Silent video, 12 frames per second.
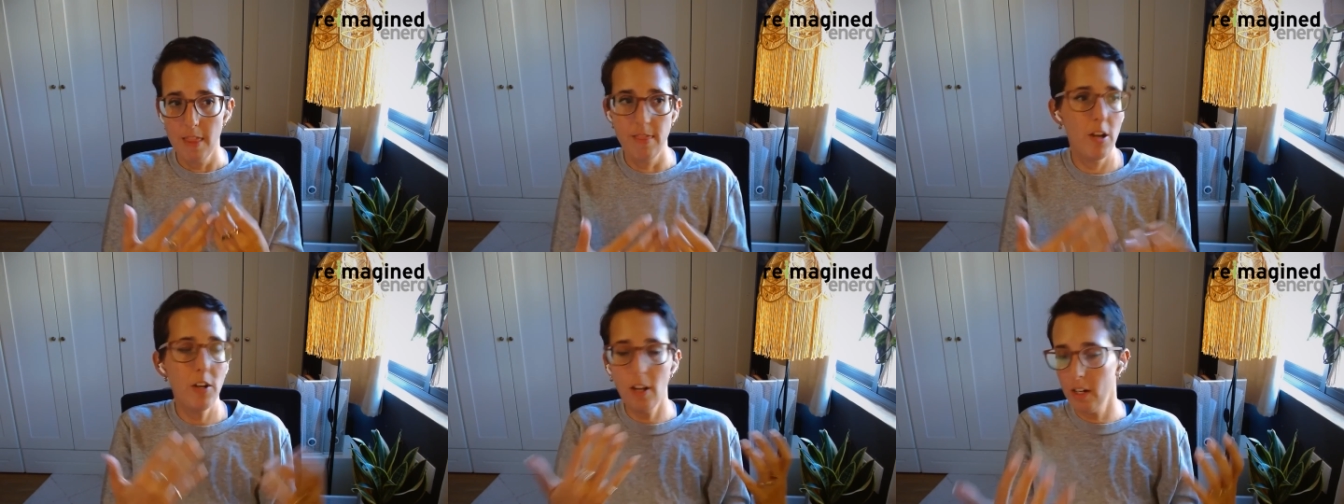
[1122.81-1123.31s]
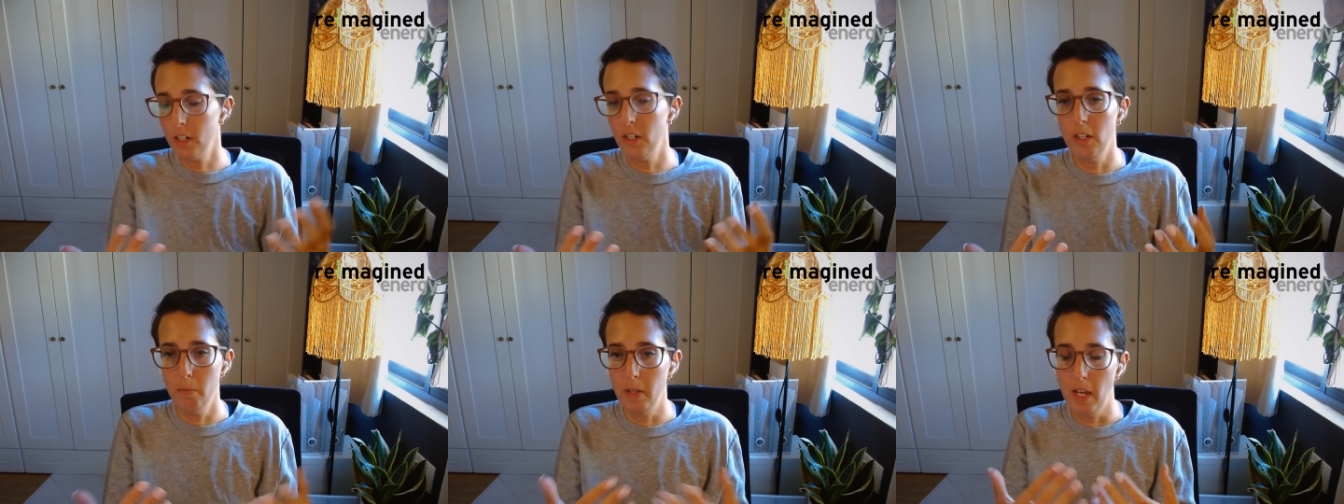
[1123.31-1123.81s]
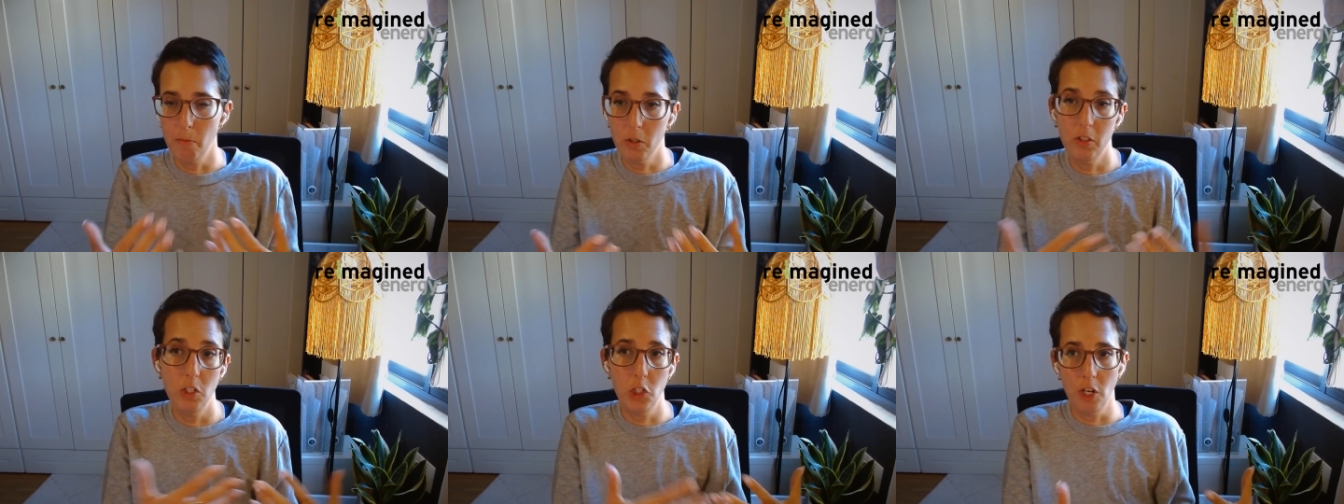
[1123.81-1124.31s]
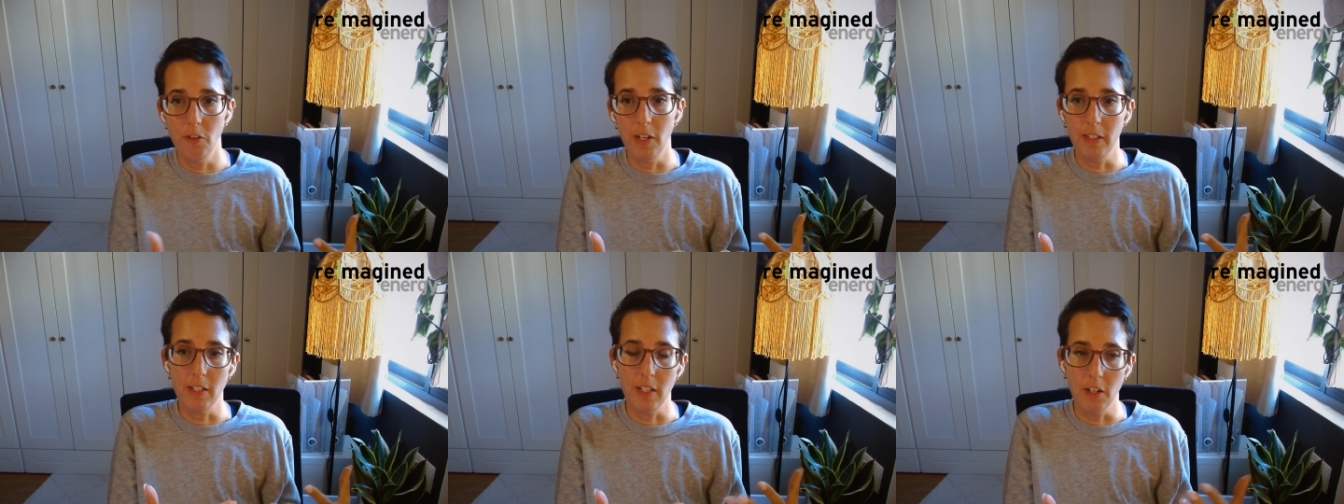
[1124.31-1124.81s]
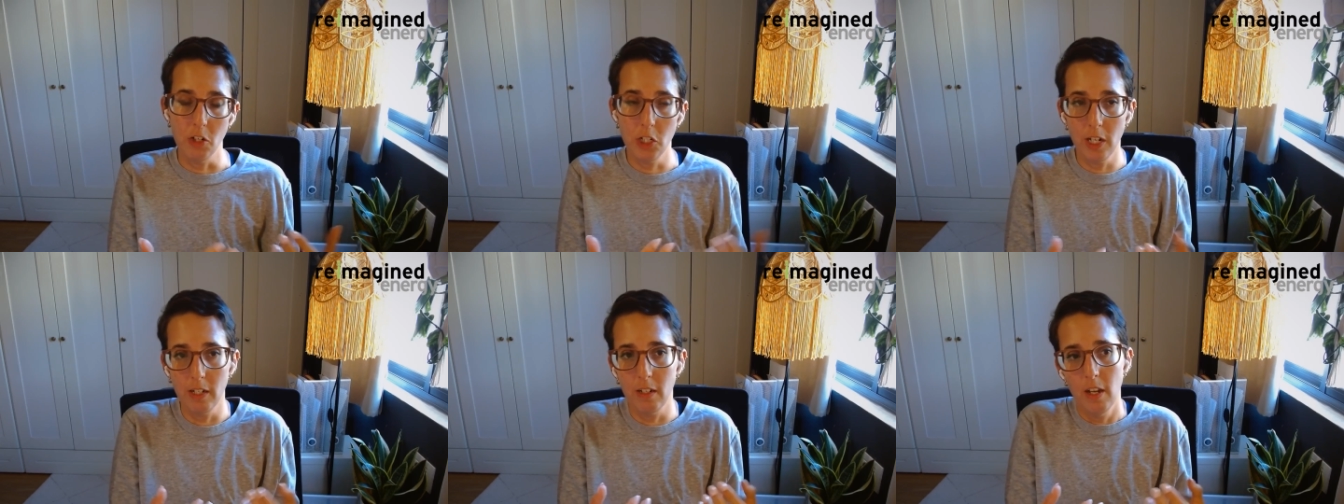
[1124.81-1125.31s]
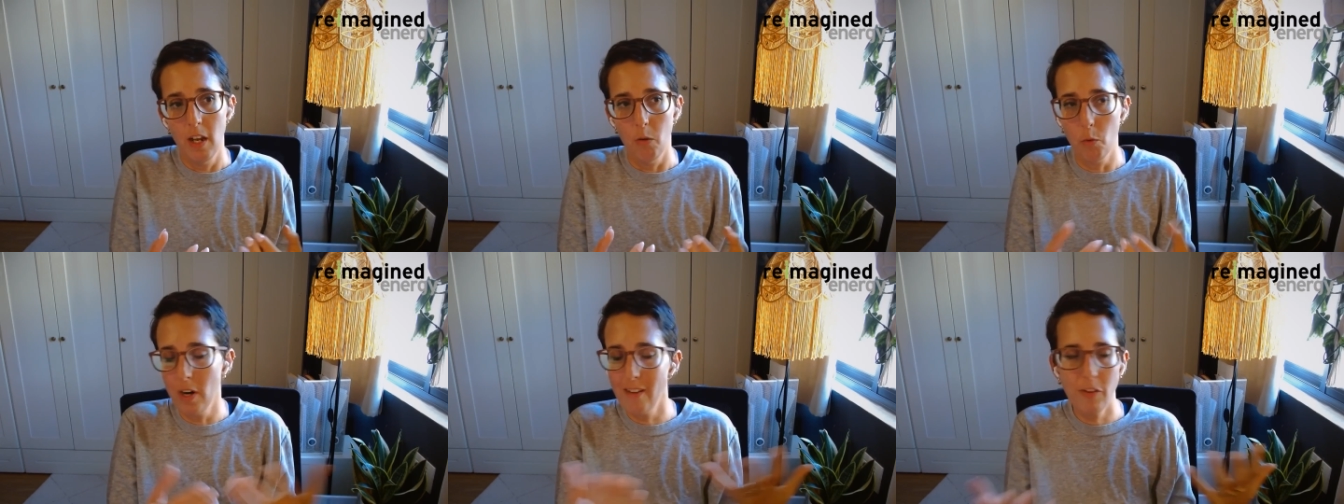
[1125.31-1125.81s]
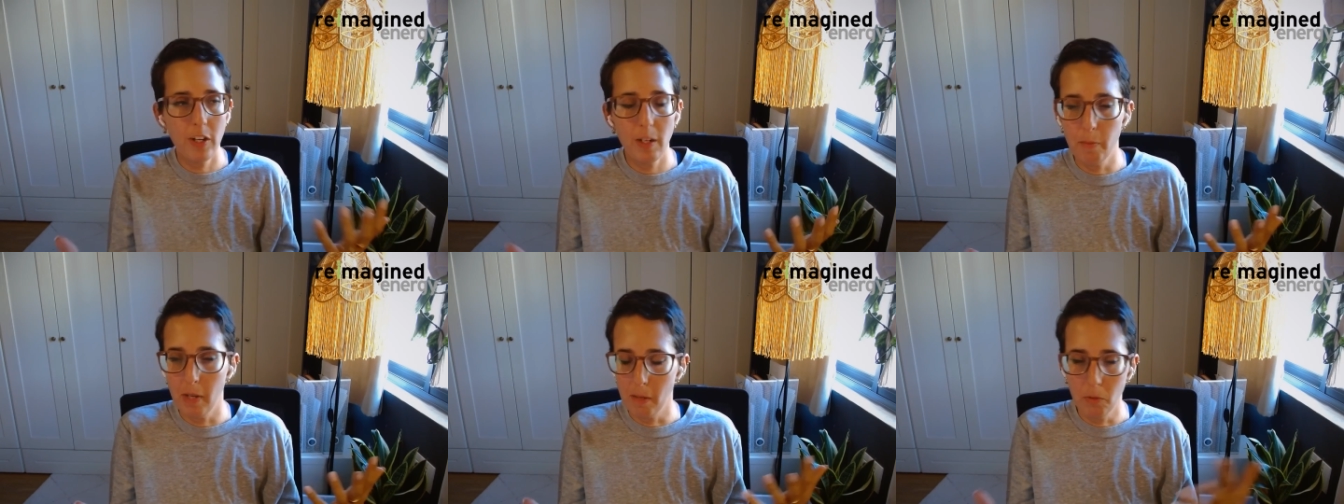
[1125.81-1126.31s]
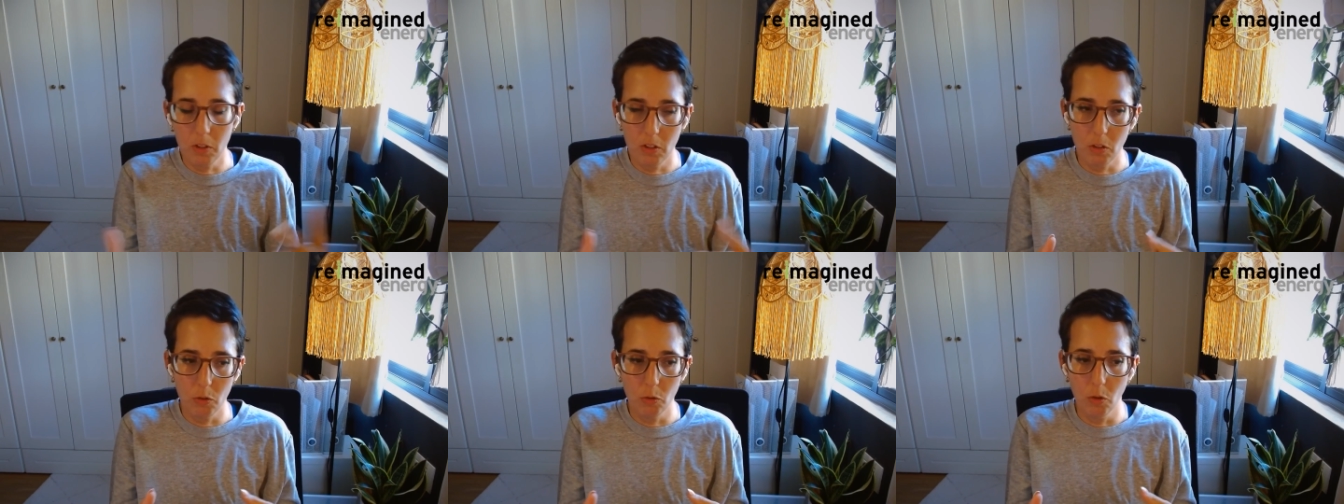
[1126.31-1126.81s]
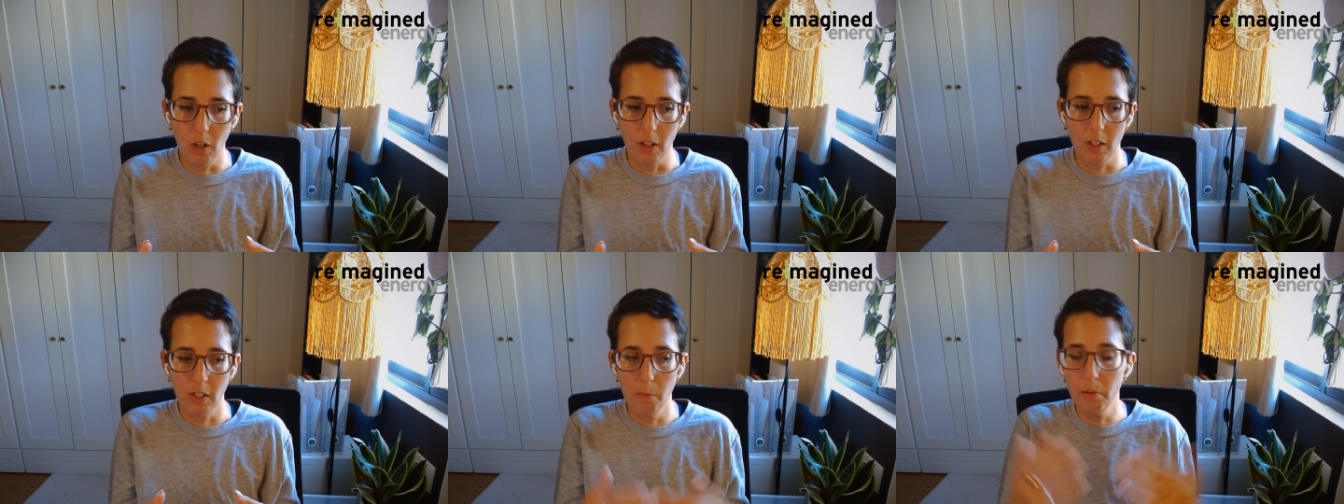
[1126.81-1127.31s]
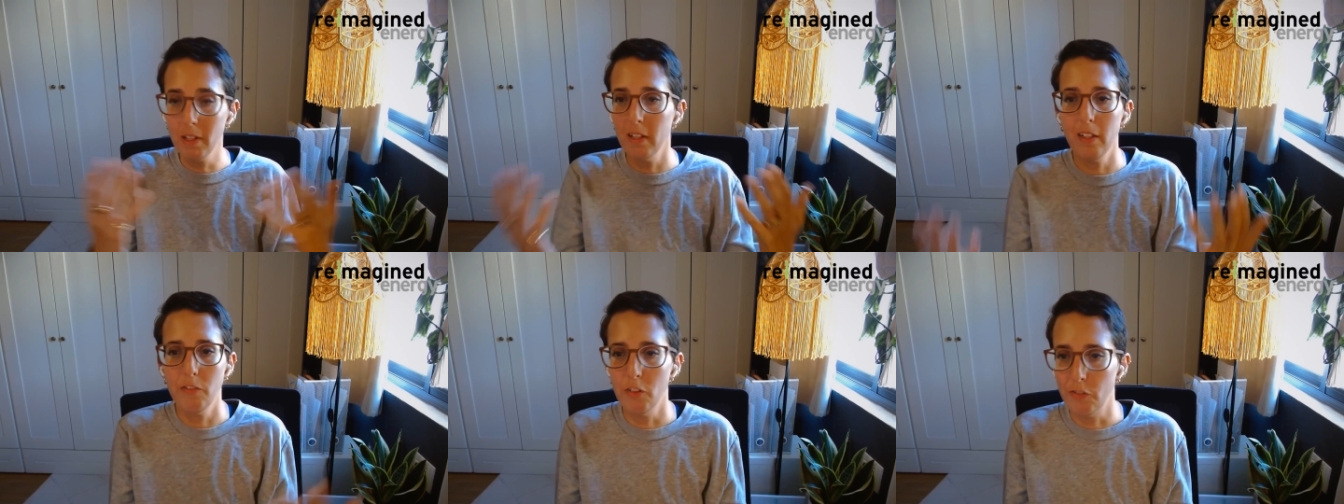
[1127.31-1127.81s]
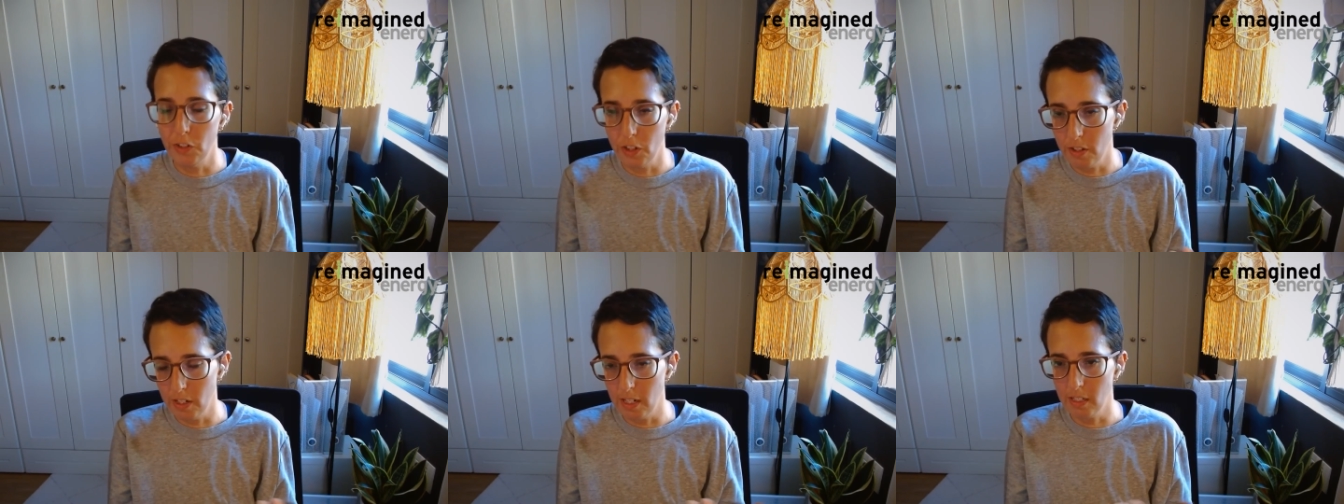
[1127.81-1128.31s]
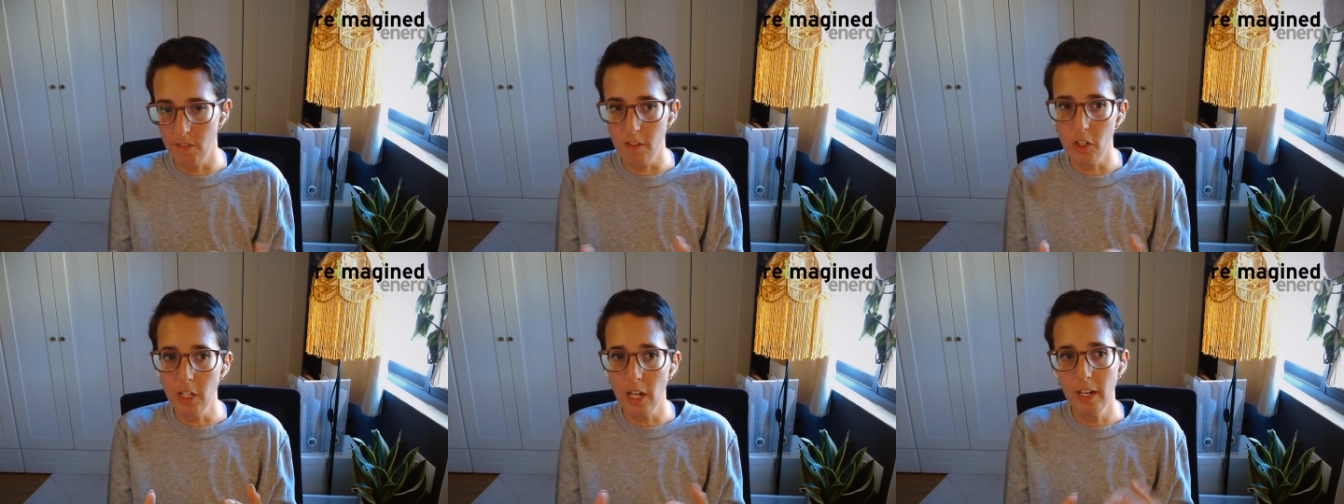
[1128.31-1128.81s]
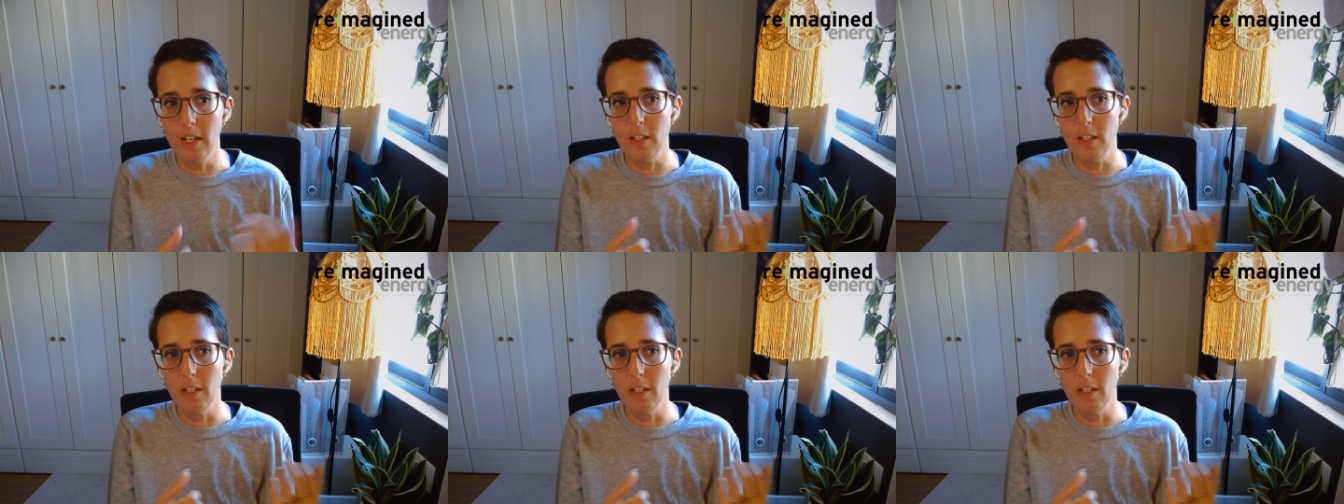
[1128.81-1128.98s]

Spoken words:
They're not going to be able to generate this energy, and we're never going to be able to completely fulfill the needs of their tenant.